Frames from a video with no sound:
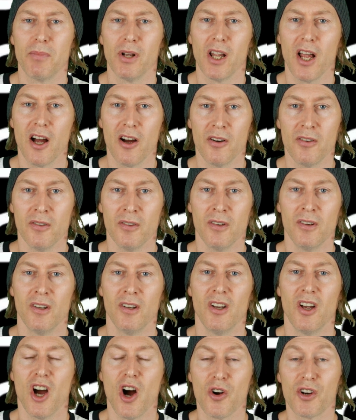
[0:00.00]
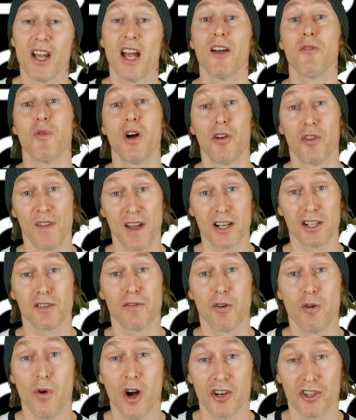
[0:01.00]
below. Okay, well, thanks
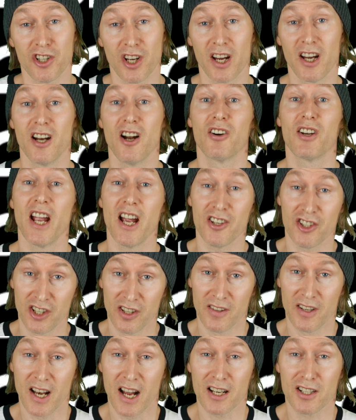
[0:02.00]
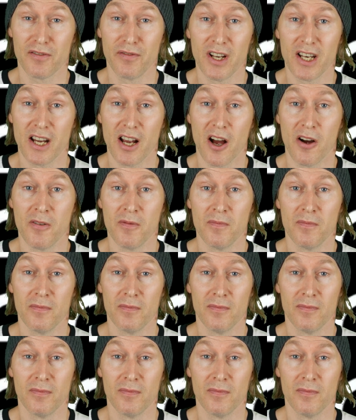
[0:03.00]
for watching, and I'll catch you in the next video.